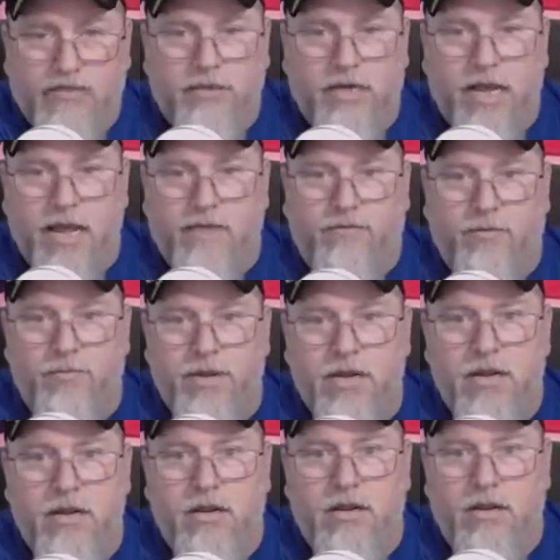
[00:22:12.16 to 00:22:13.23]
have to
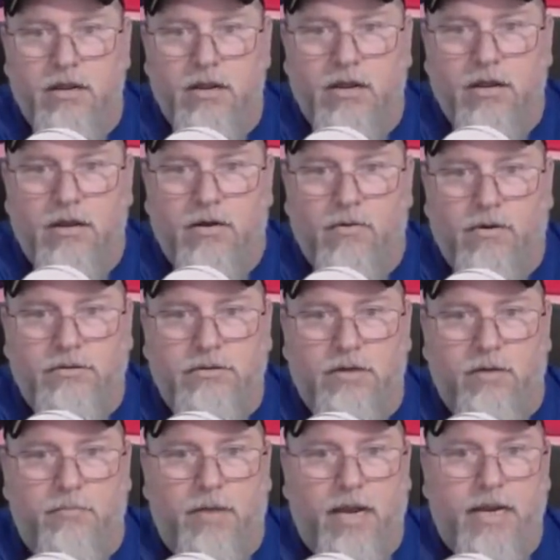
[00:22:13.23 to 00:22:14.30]
be. What's
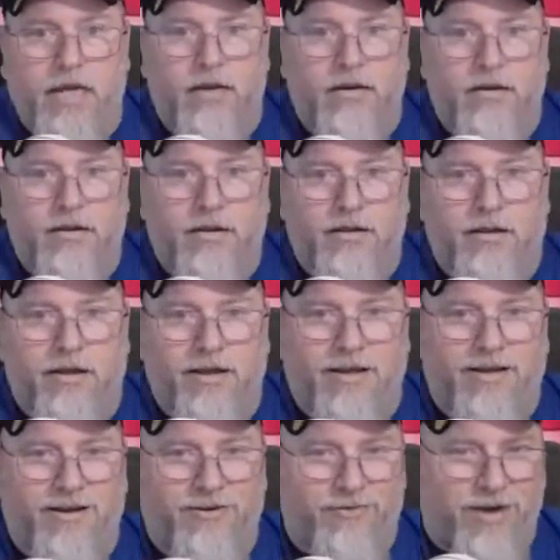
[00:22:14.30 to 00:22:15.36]
up, Mike?
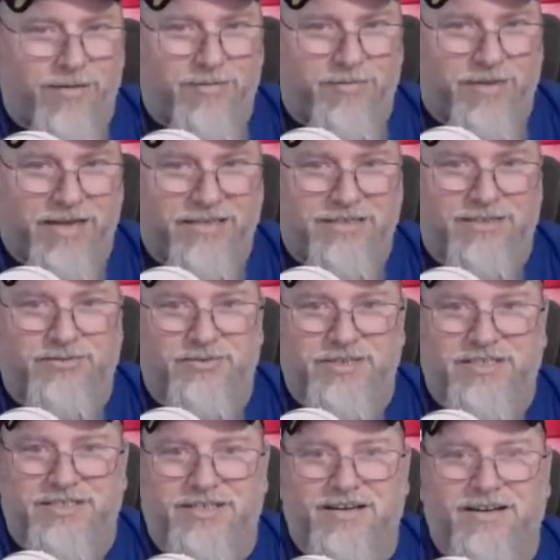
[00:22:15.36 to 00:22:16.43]
Robbie Mack says we
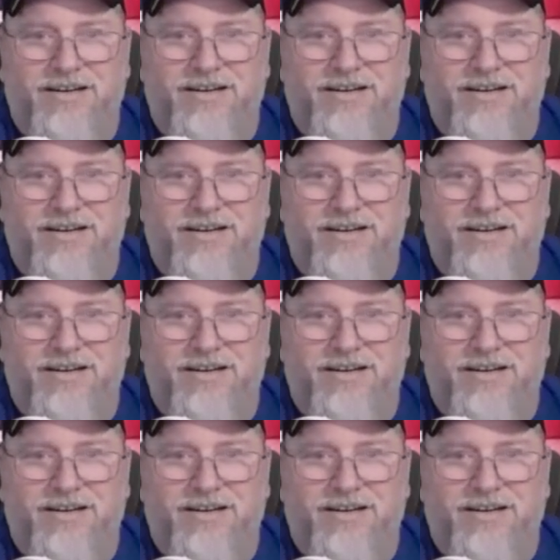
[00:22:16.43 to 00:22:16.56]
suck.